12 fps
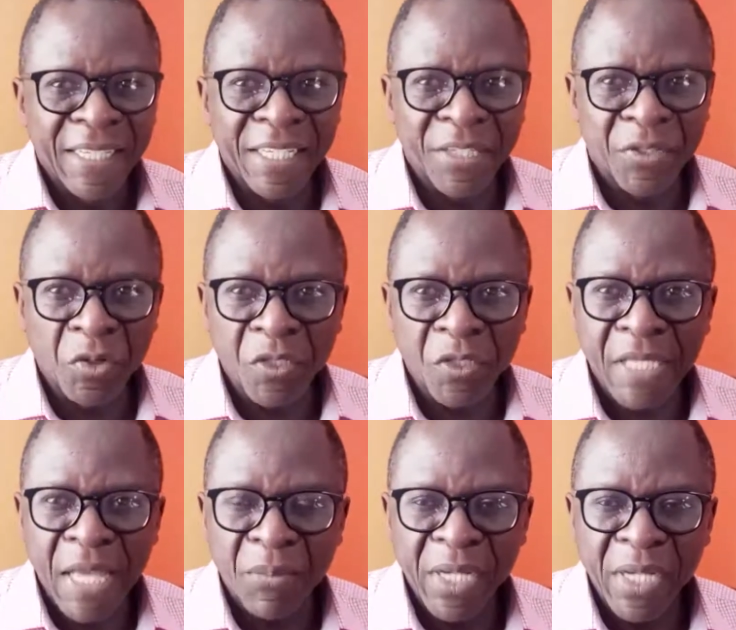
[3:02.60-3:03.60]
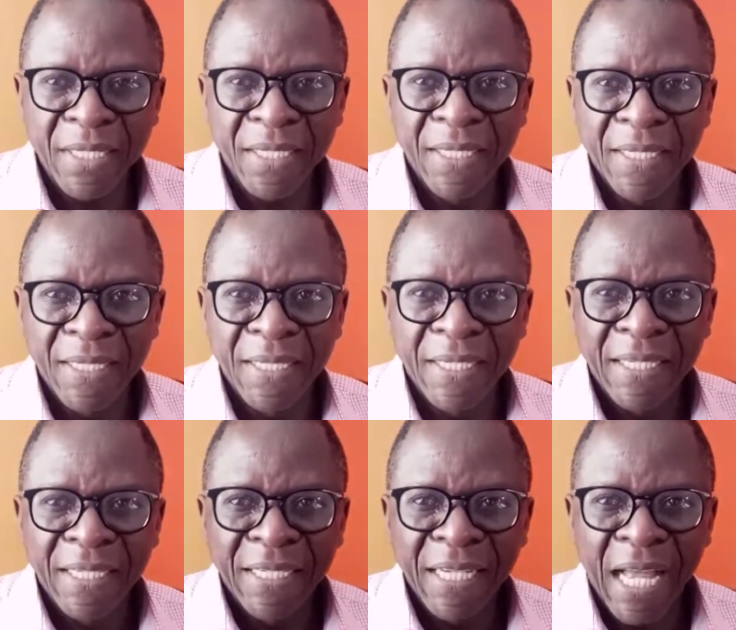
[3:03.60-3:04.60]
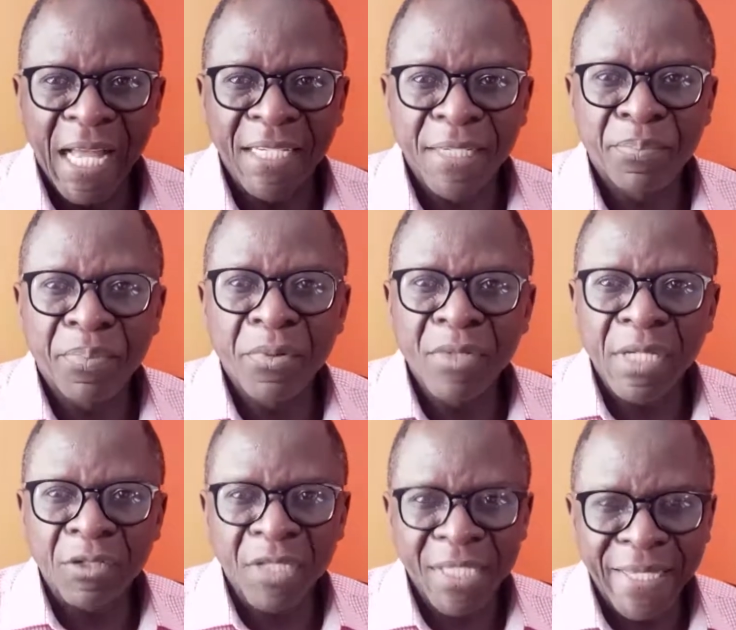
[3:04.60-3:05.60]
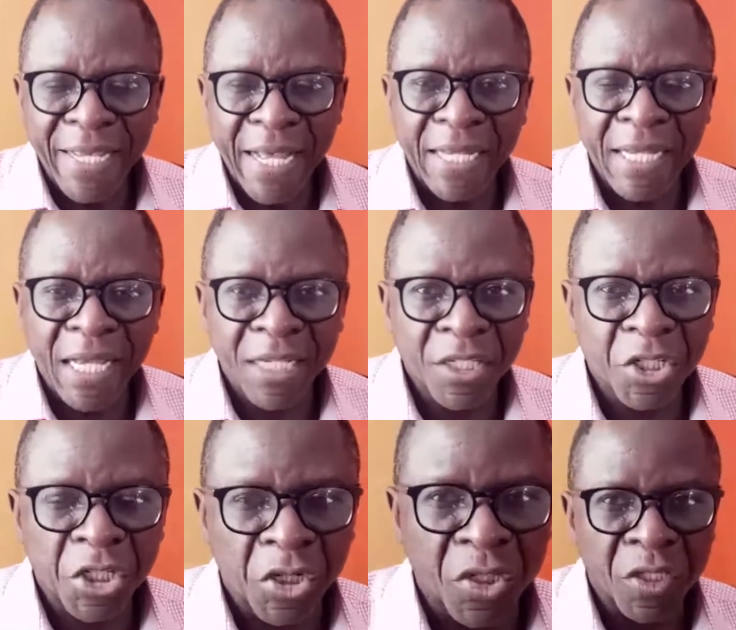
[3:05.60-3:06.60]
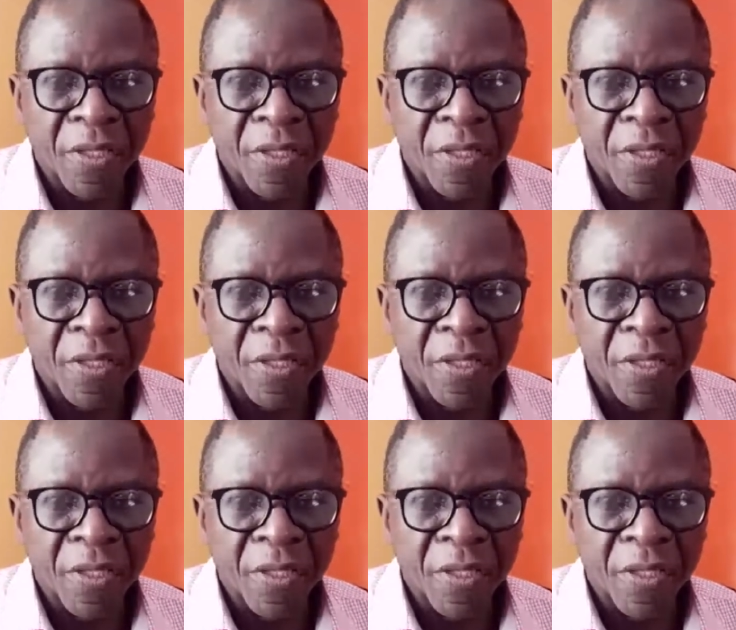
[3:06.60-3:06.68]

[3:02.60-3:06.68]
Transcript: he saw someone and he pulled out his gun and shot